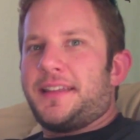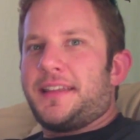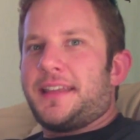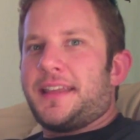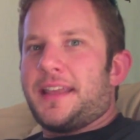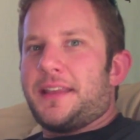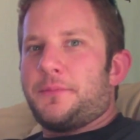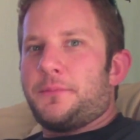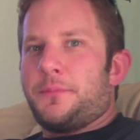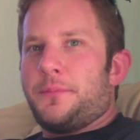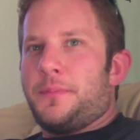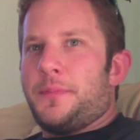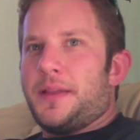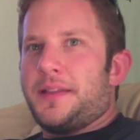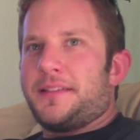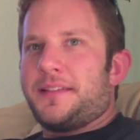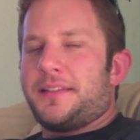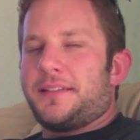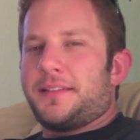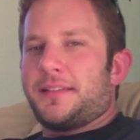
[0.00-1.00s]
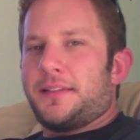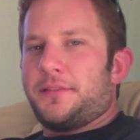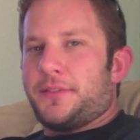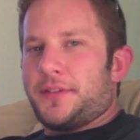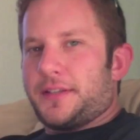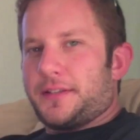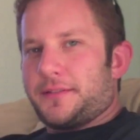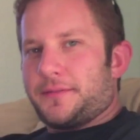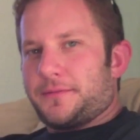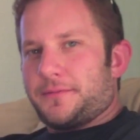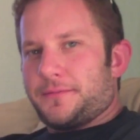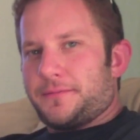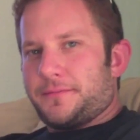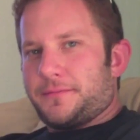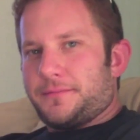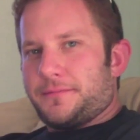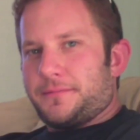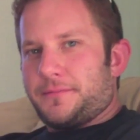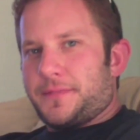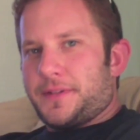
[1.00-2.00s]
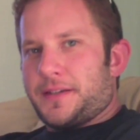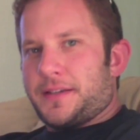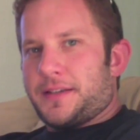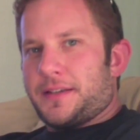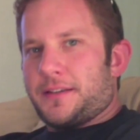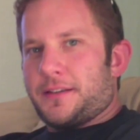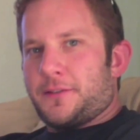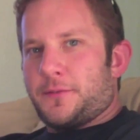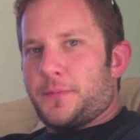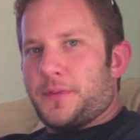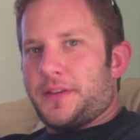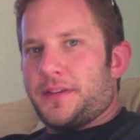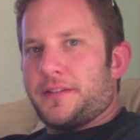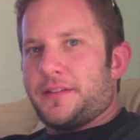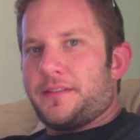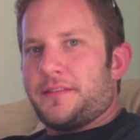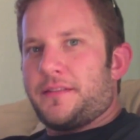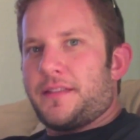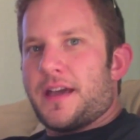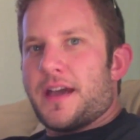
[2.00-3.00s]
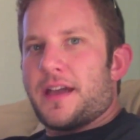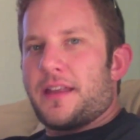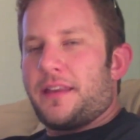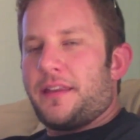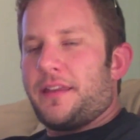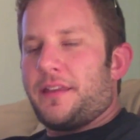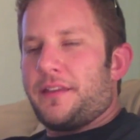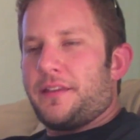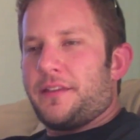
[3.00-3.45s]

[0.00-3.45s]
Get Busy Living, because that